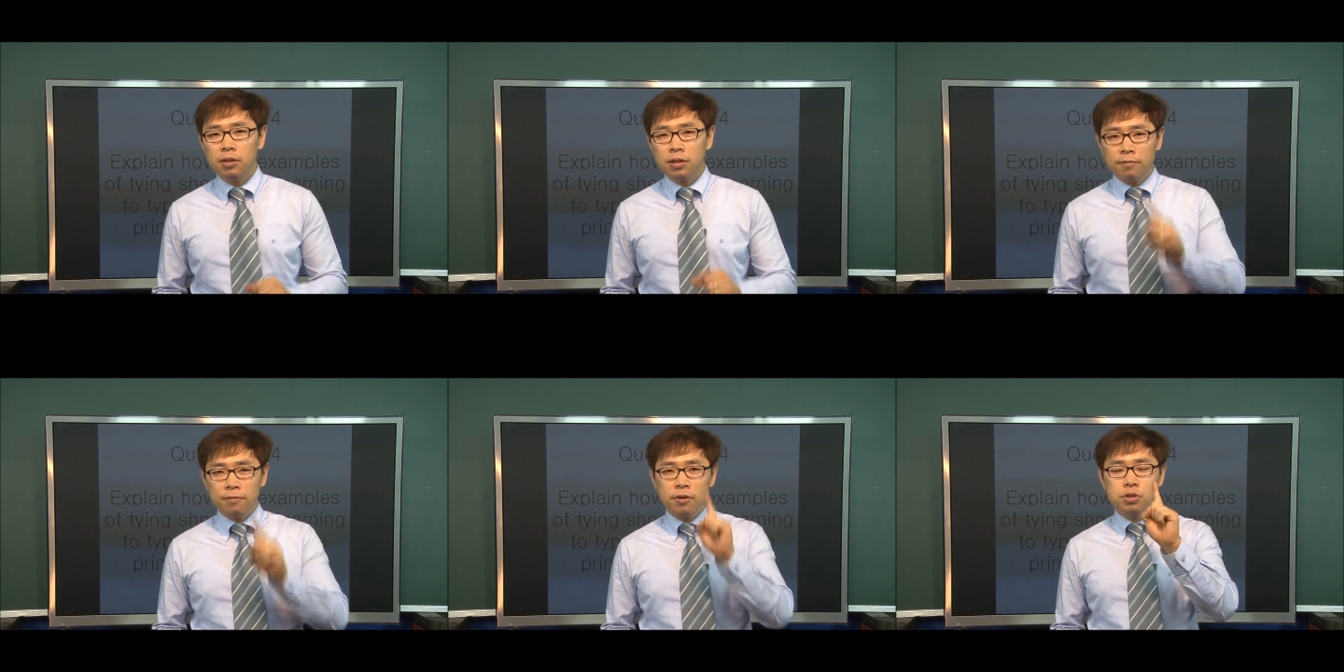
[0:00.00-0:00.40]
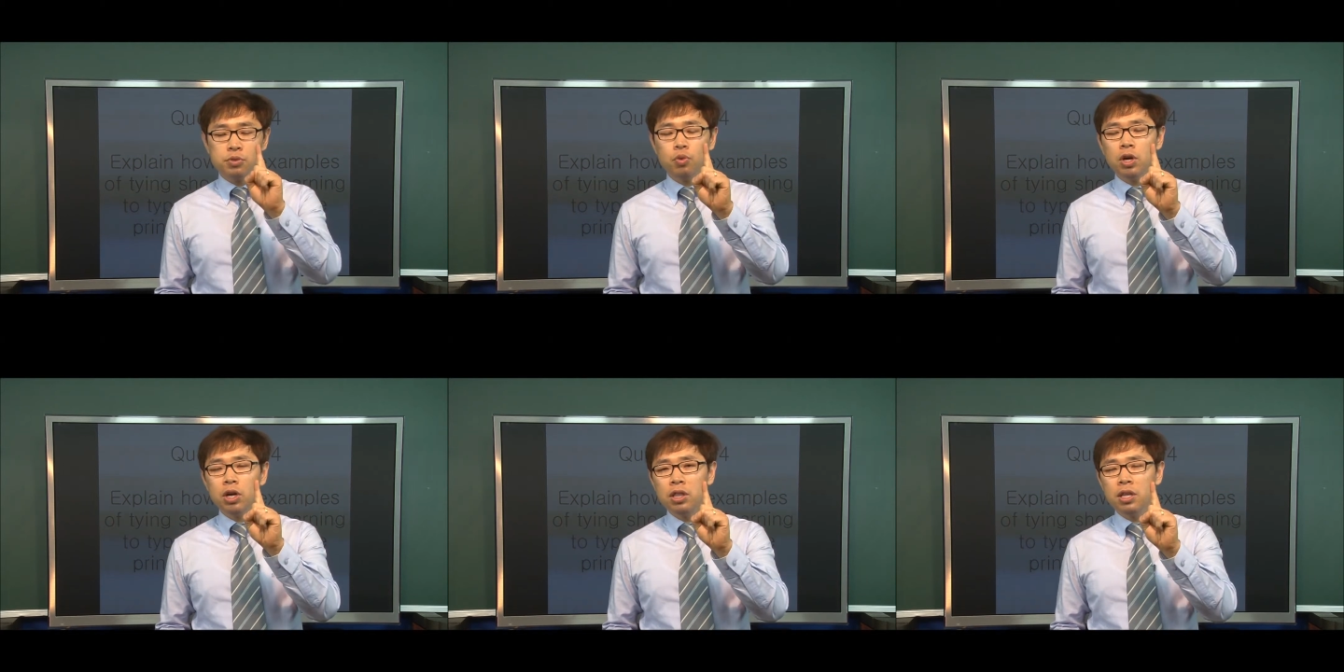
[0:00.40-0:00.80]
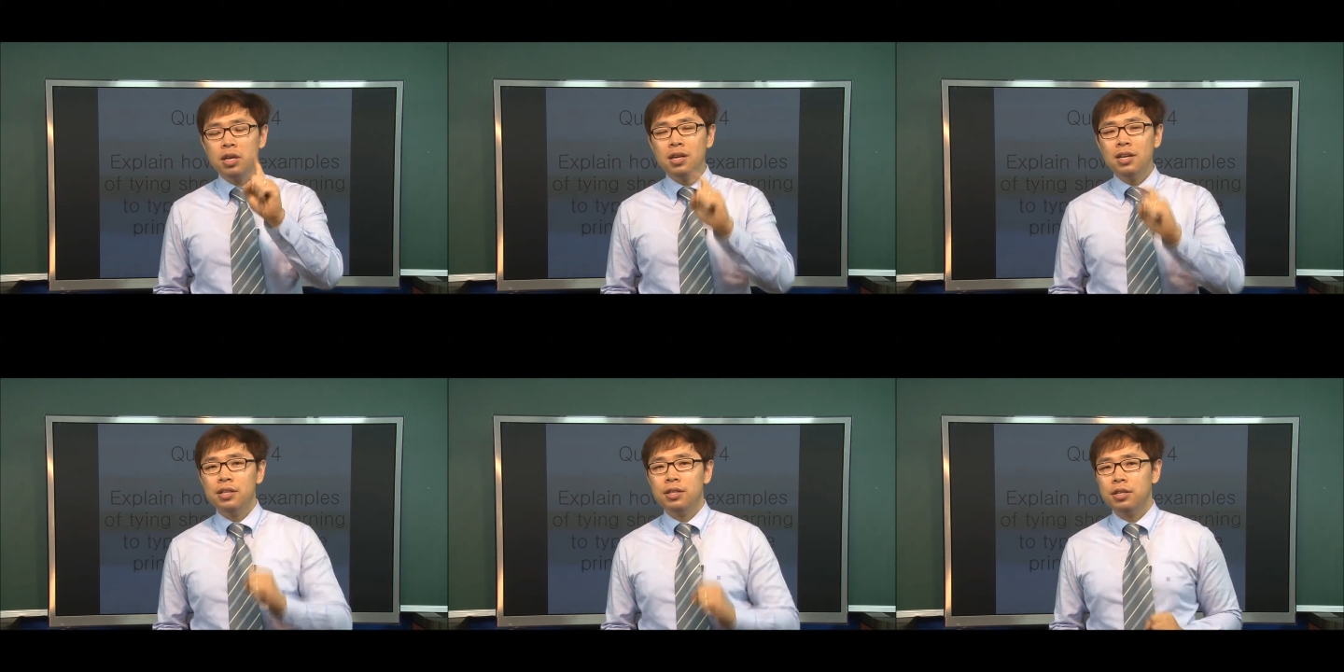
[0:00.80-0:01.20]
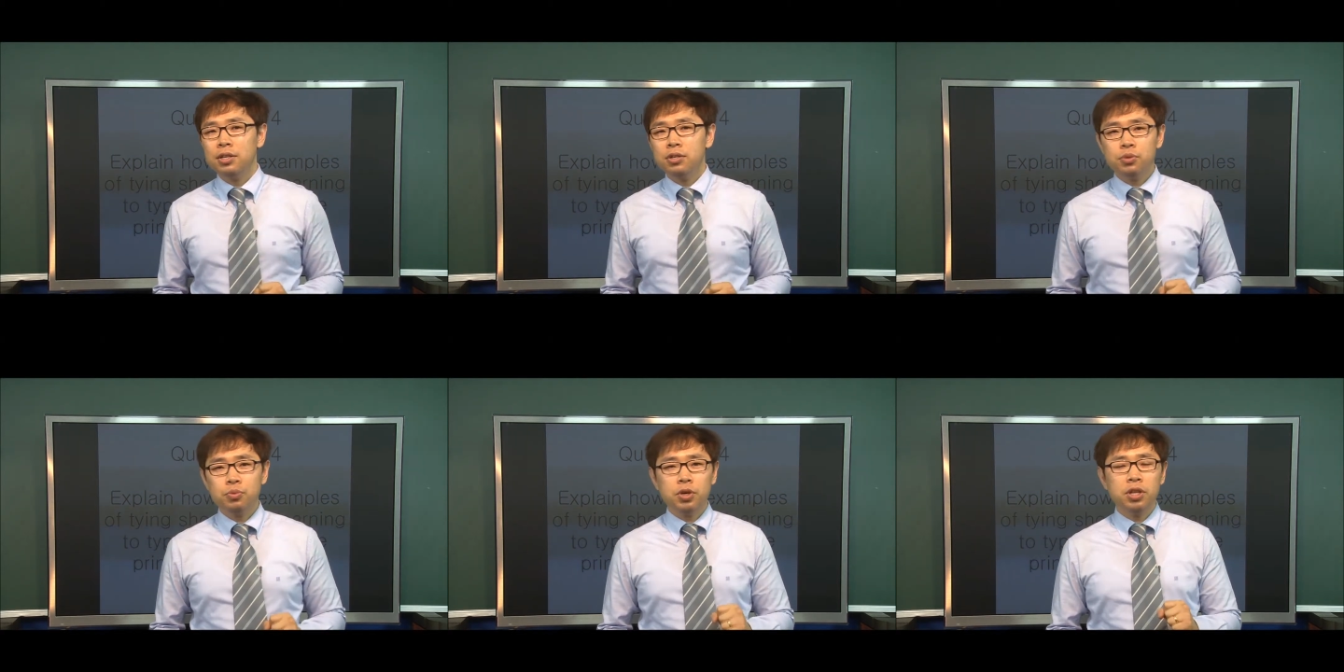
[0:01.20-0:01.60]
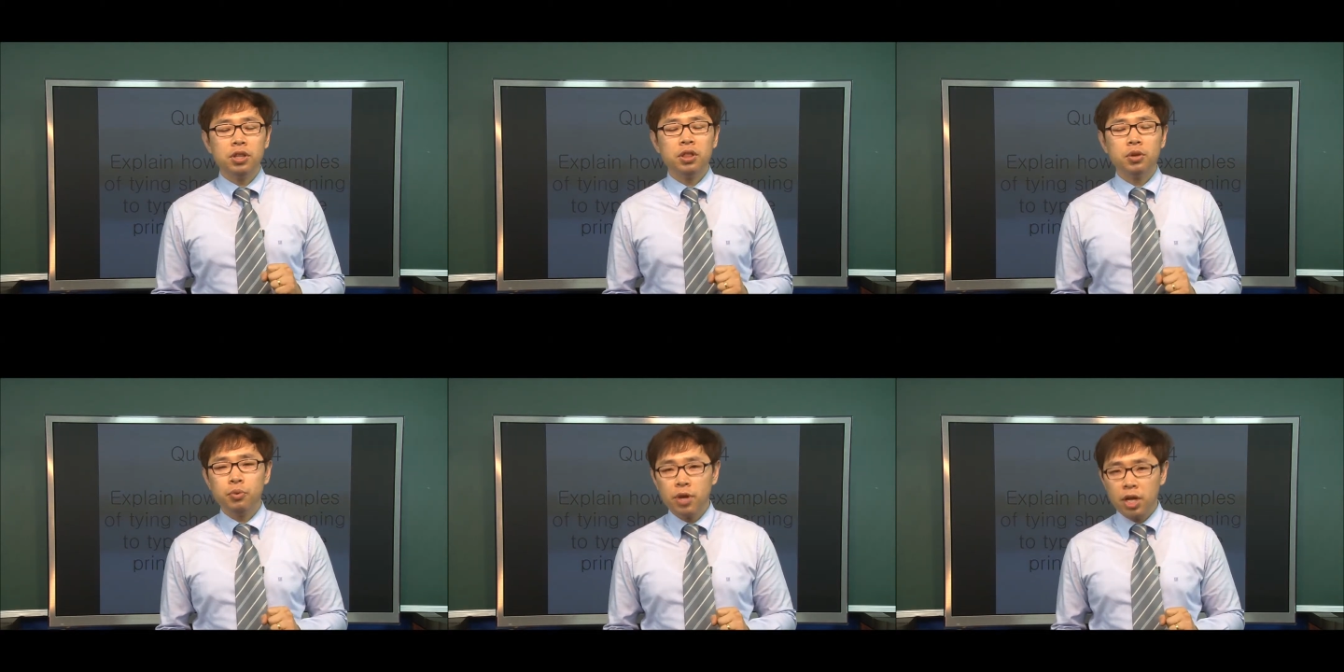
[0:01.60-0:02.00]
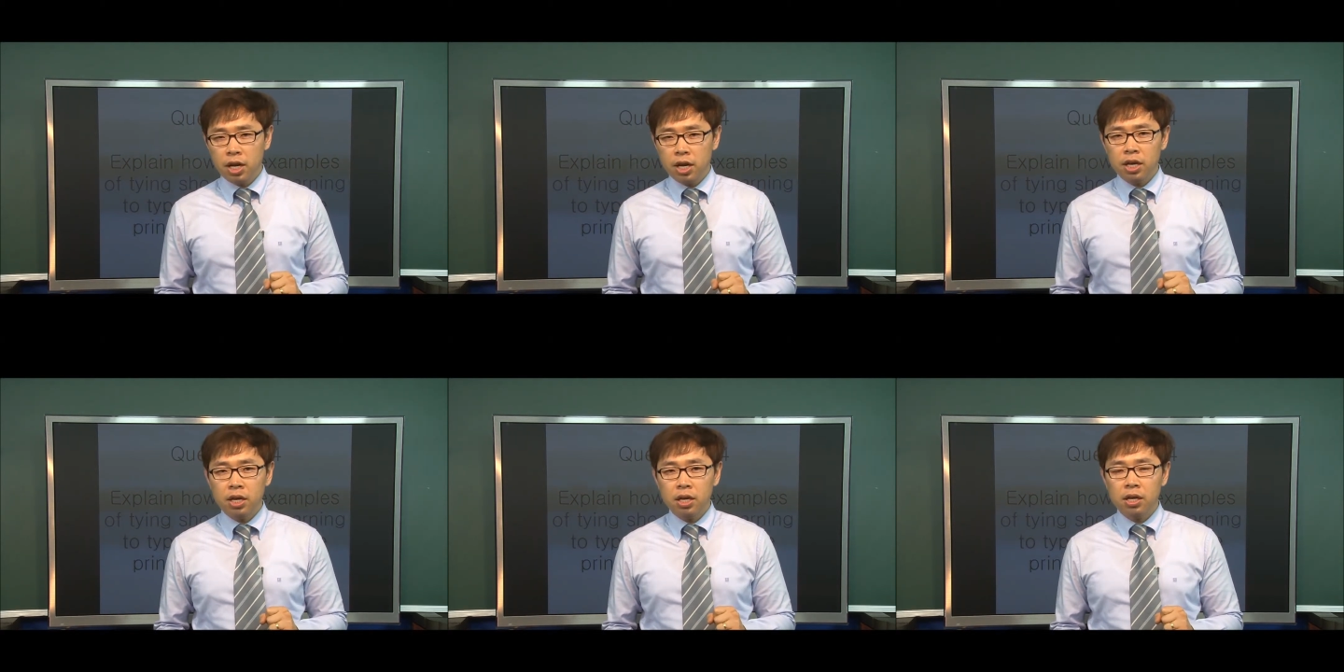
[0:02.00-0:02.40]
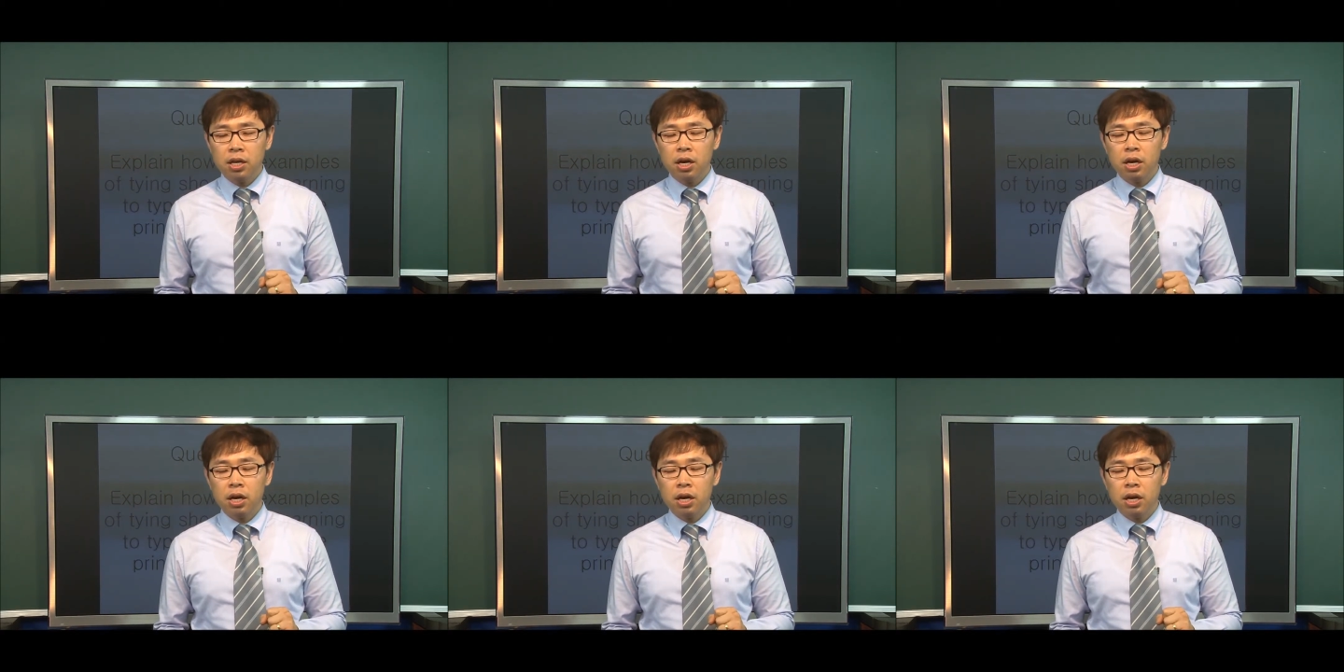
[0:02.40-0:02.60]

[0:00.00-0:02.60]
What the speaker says: The first one deals with the reading,